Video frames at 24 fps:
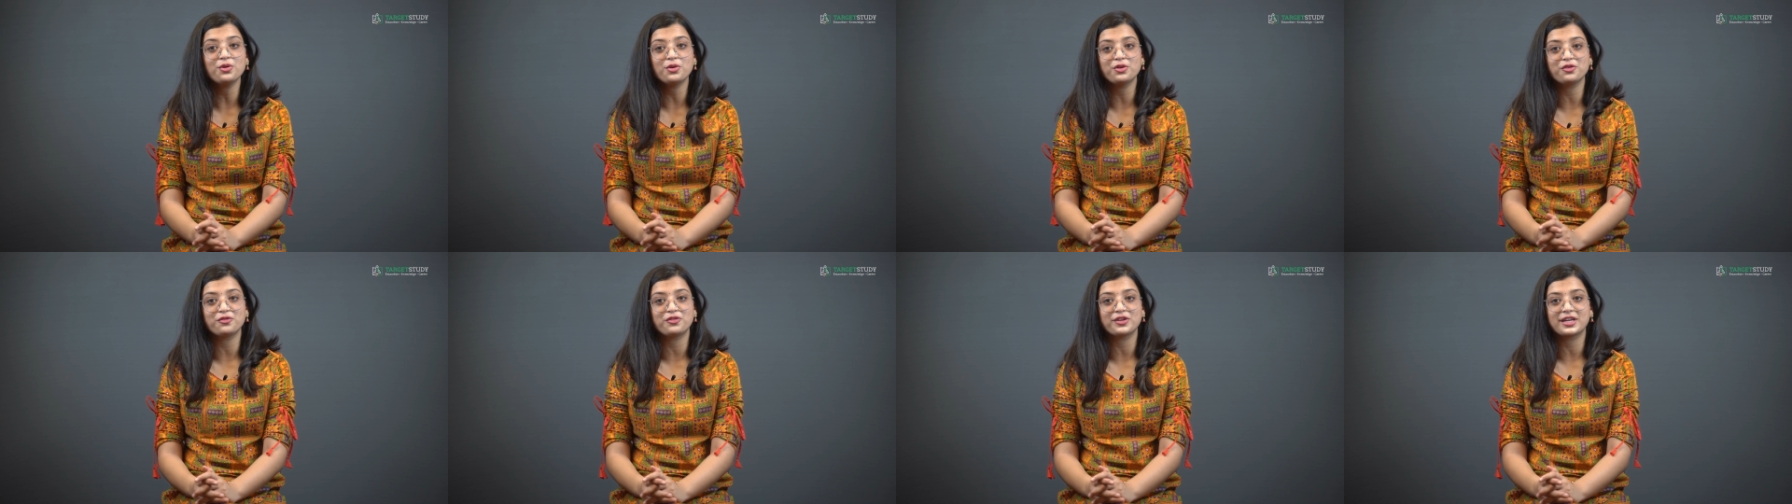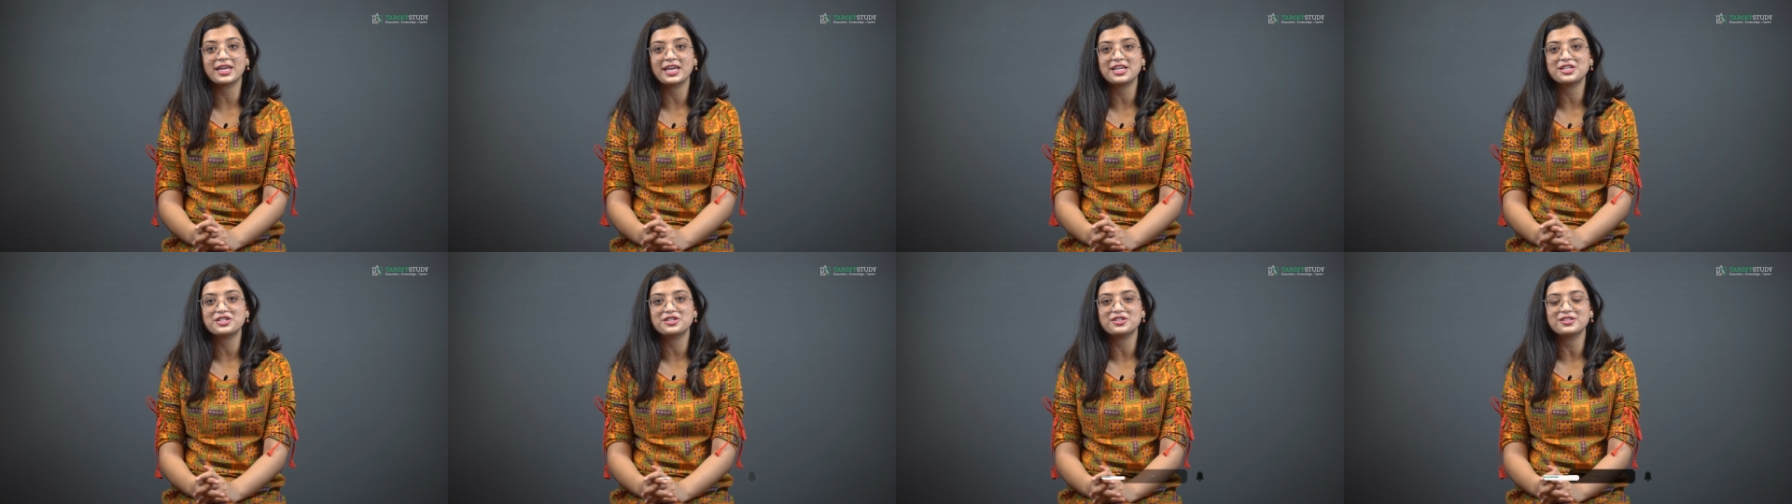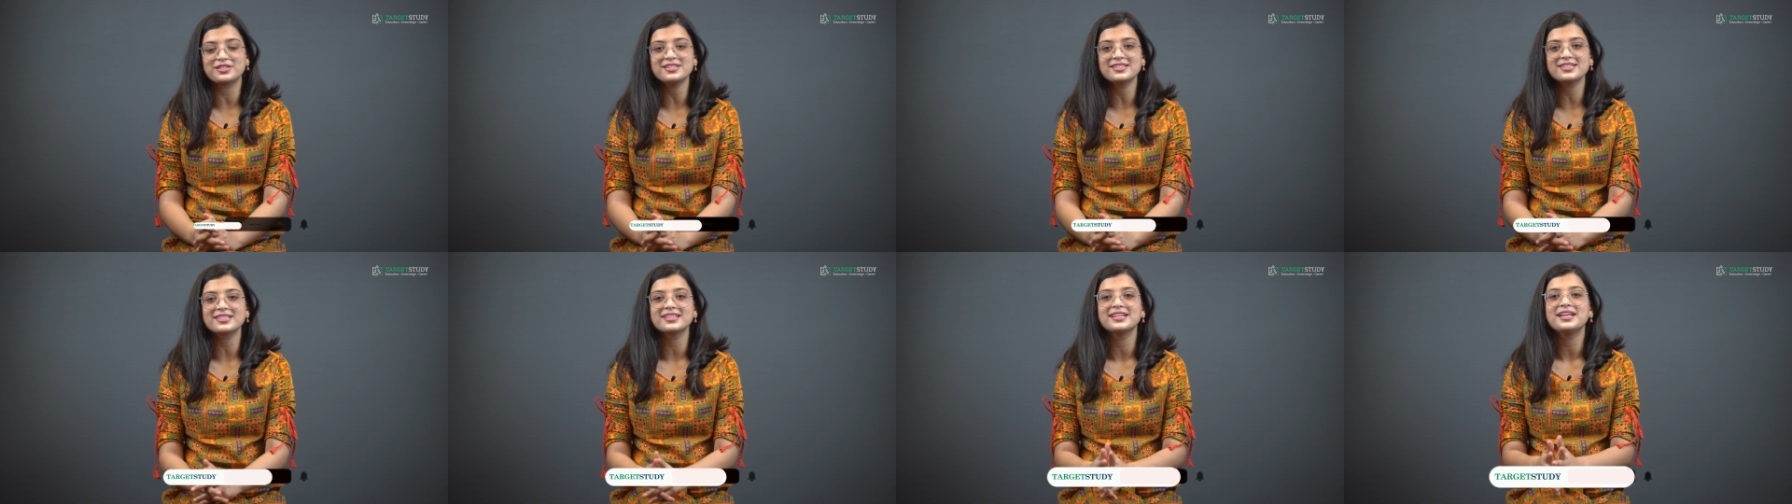
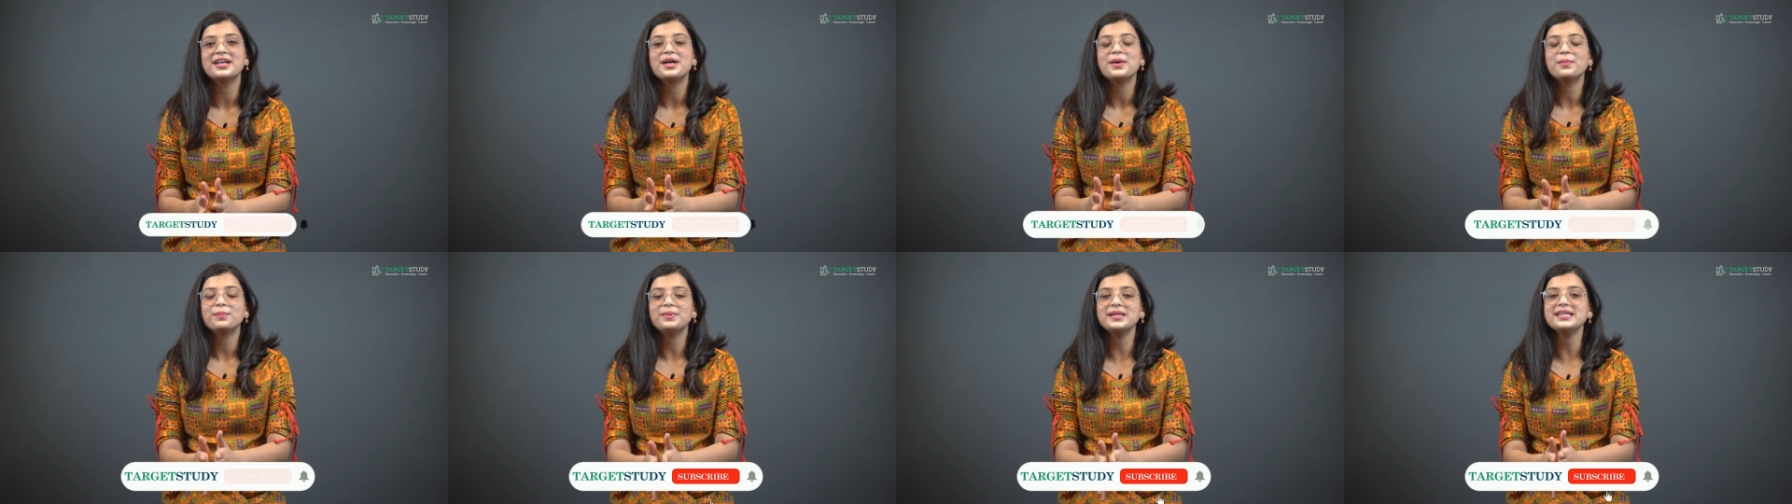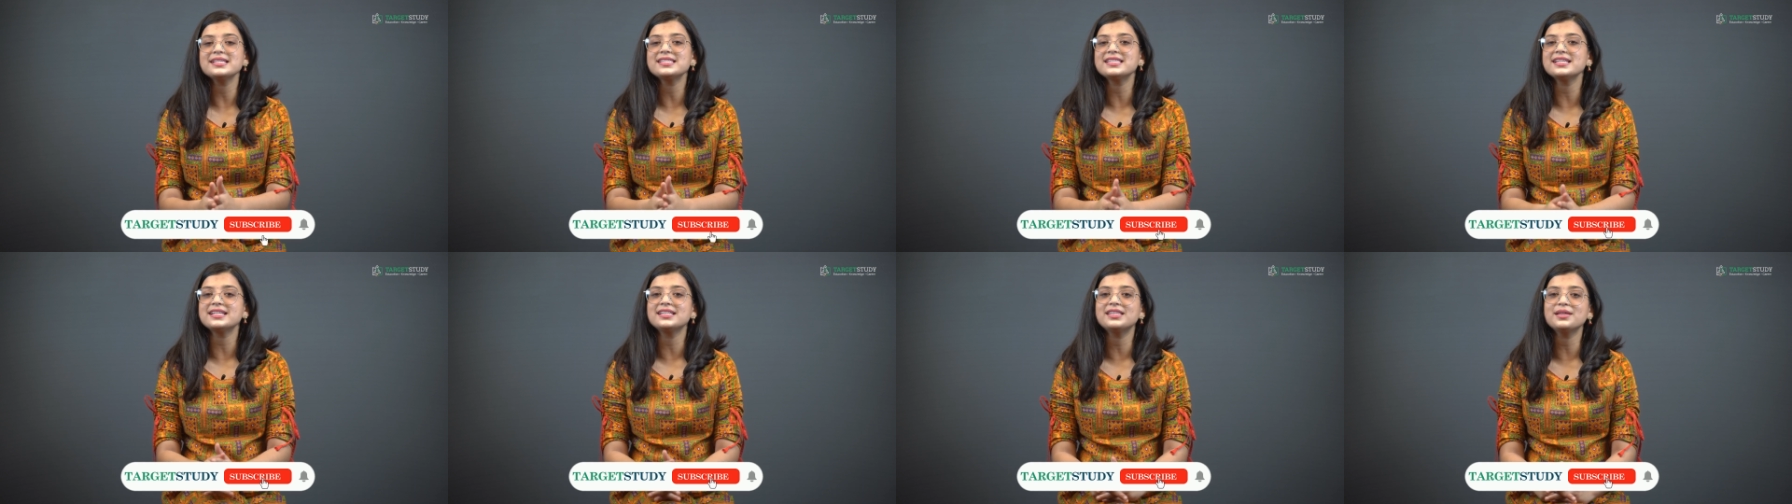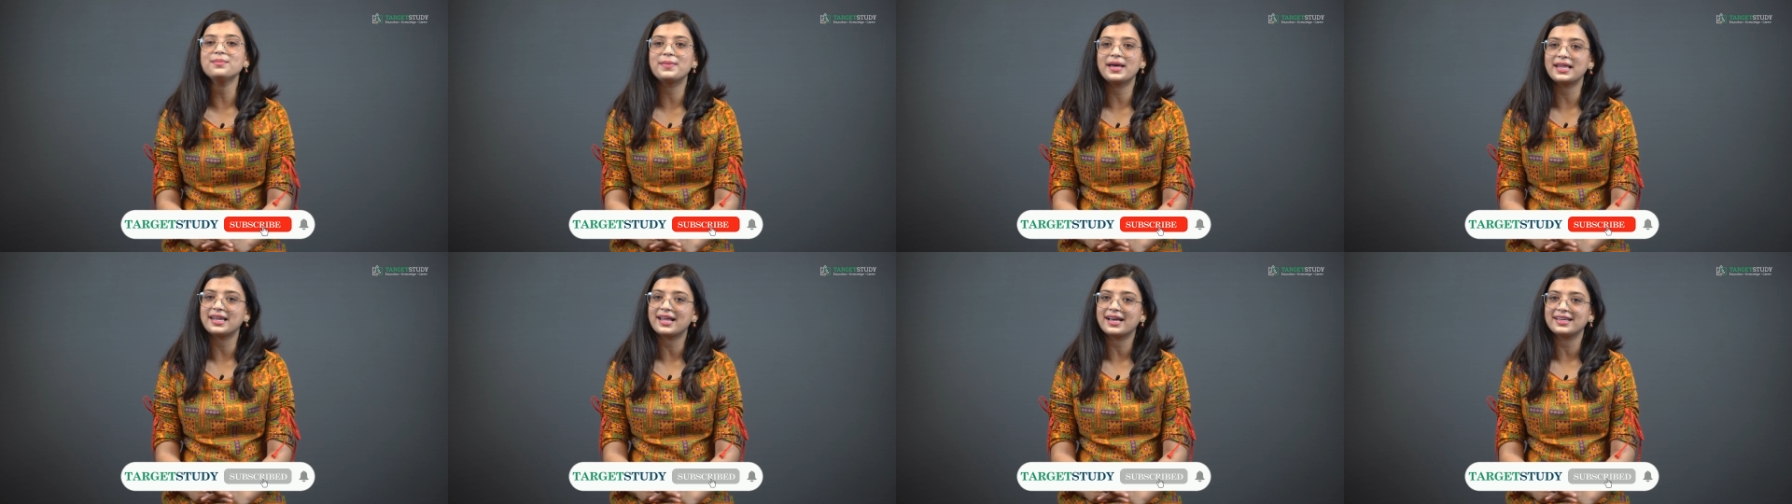notifications, please hit the
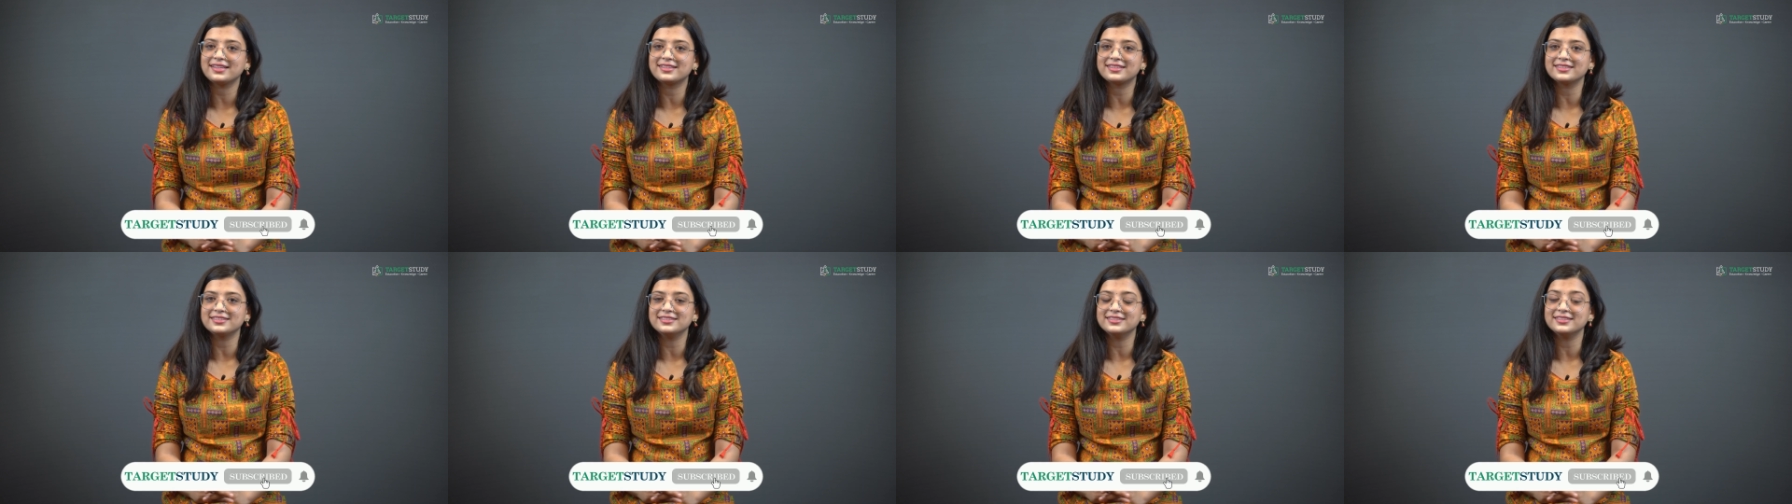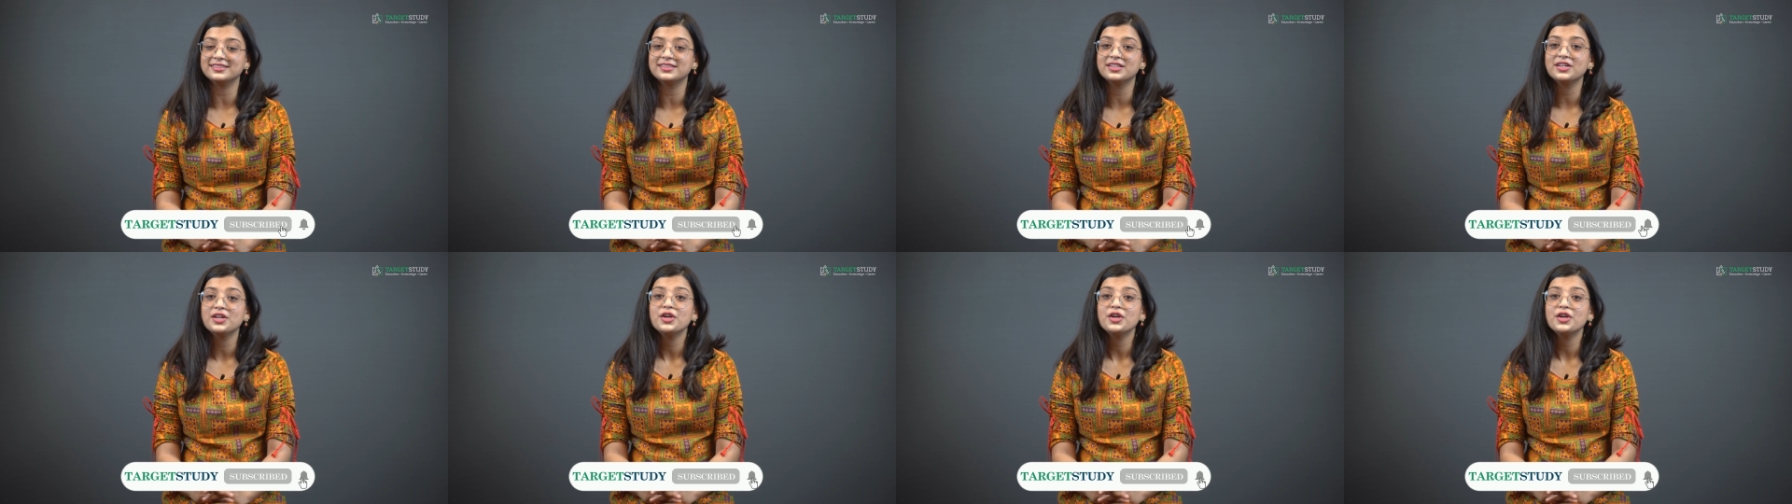bell icon.